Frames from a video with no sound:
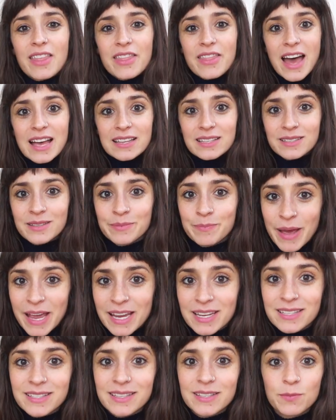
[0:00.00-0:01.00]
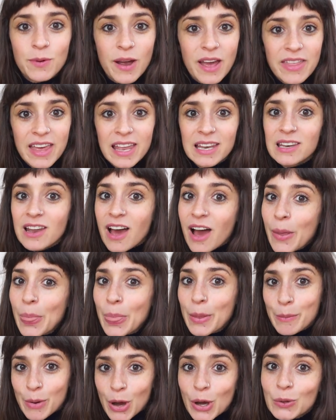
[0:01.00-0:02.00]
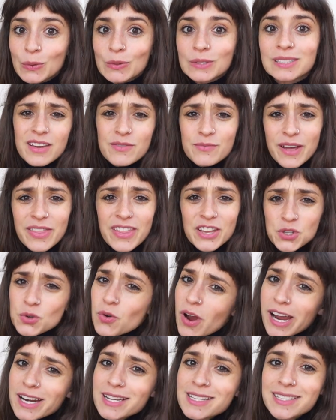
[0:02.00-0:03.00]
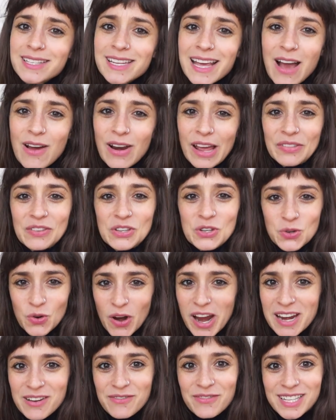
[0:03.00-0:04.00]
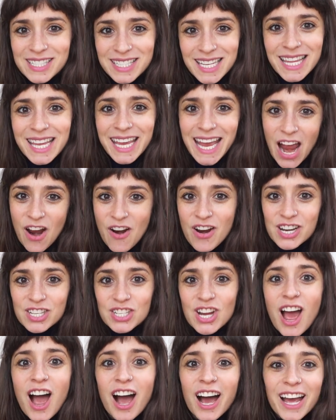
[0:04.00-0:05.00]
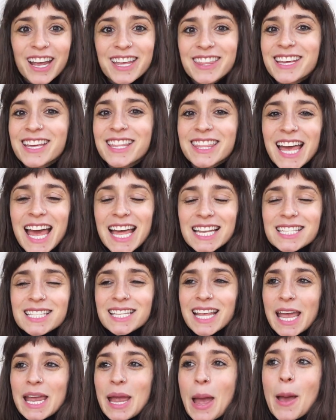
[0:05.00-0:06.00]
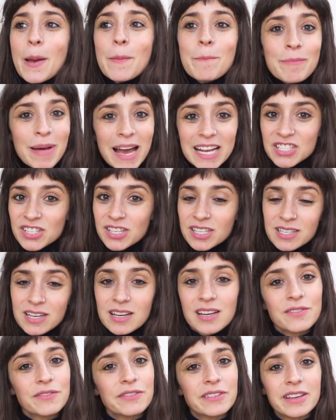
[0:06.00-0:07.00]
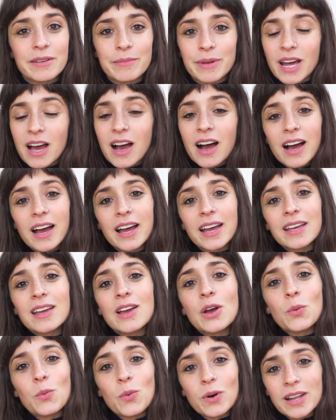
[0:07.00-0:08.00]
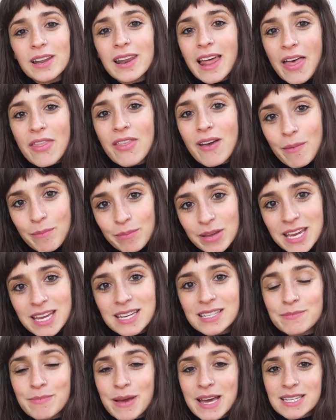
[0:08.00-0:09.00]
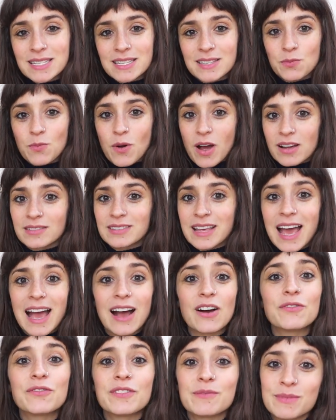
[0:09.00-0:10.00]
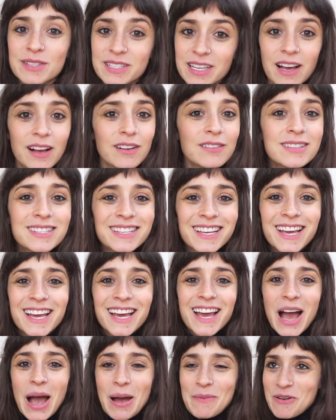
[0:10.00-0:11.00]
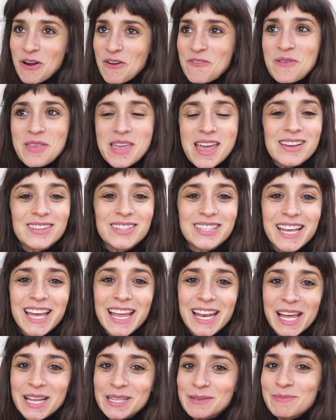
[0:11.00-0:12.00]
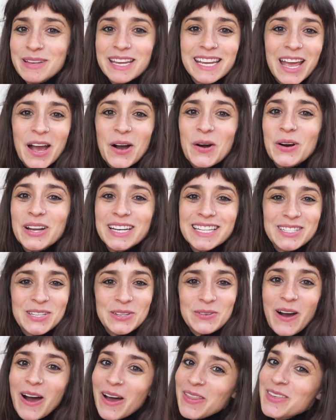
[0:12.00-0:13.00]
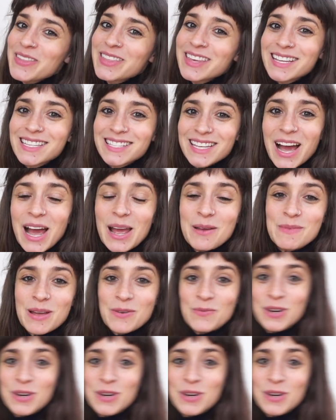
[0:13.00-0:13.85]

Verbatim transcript: that space is where they learn the most. When they're trying to see how like the train fits in the garage, I think that's like magic time for them, and I want to let them be independent to work that out for themselves. Apart from anything else, it lets me get on and do other things that I might